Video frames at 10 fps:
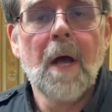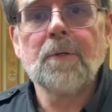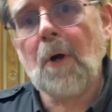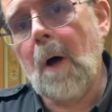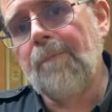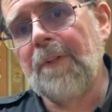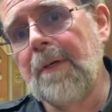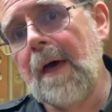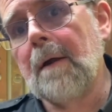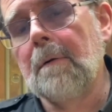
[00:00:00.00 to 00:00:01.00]
So hopefully
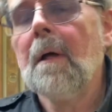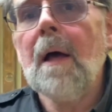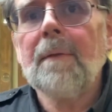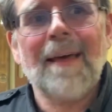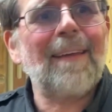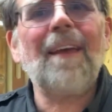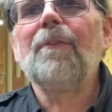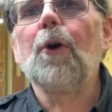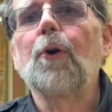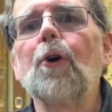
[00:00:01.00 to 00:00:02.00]
that'll give
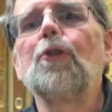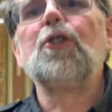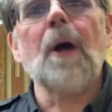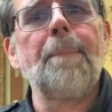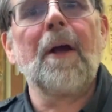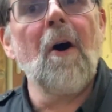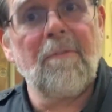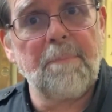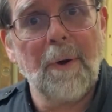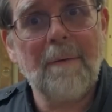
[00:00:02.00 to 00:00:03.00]
you a good jumping off point.